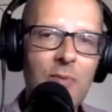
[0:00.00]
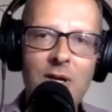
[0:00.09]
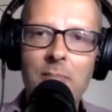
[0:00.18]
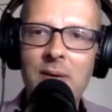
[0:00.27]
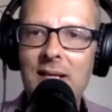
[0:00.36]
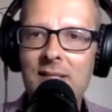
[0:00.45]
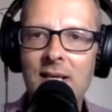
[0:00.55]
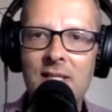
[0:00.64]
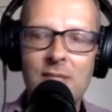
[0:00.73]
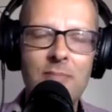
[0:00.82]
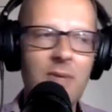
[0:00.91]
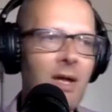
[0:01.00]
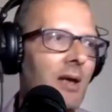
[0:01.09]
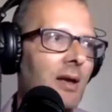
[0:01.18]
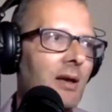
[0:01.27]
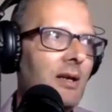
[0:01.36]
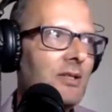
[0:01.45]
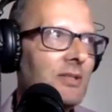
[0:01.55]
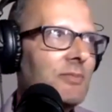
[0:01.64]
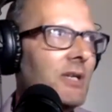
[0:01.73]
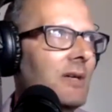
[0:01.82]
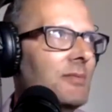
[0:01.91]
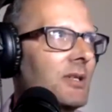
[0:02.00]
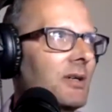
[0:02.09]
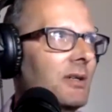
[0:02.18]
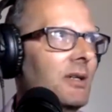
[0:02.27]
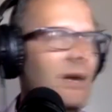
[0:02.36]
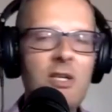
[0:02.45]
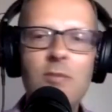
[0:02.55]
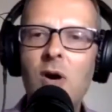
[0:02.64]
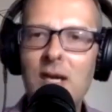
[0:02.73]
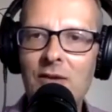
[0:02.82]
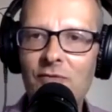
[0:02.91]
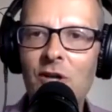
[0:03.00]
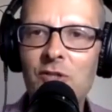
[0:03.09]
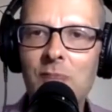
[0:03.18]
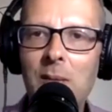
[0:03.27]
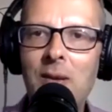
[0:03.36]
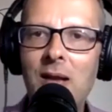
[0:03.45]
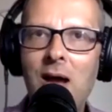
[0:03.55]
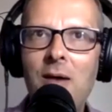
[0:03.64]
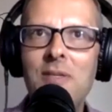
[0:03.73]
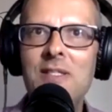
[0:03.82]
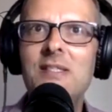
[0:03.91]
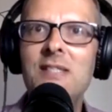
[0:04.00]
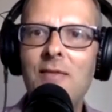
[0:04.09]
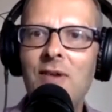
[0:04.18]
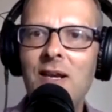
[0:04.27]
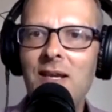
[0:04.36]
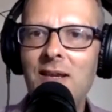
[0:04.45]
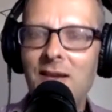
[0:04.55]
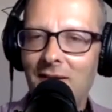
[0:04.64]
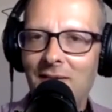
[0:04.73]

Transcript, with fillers: when I'm playing tennis, I'm, you know, sometimes you know you might get advice from people that aren't necessarily